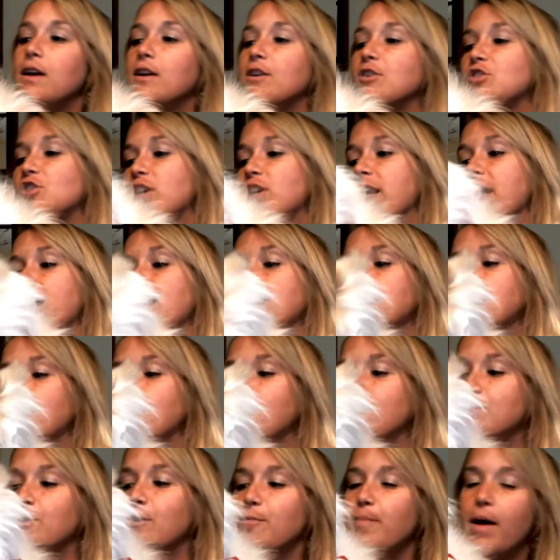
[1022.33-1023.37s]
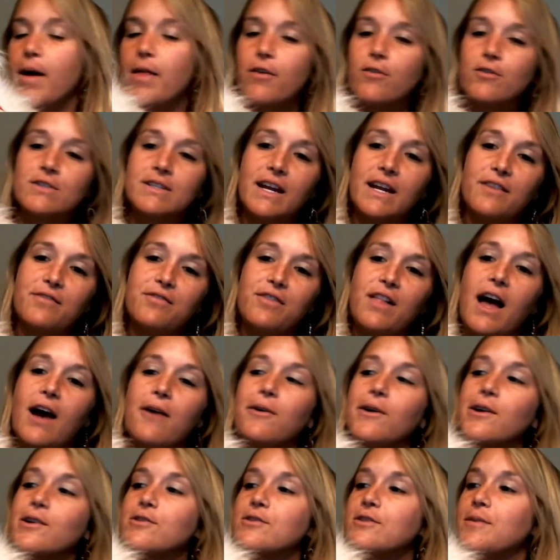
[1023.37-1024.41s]
She is. Those are Mother's Day
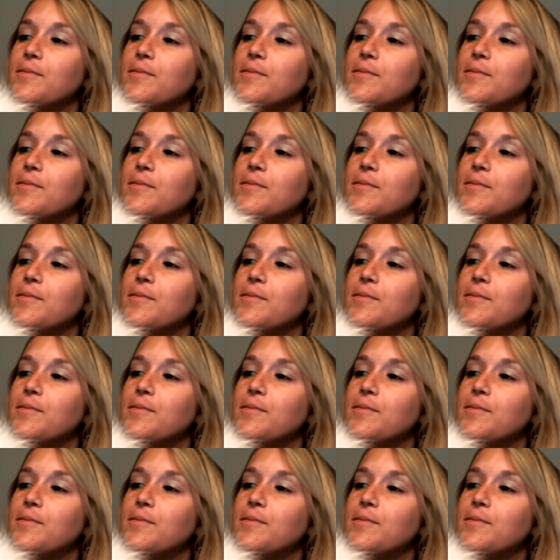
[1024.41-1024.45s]
flowers.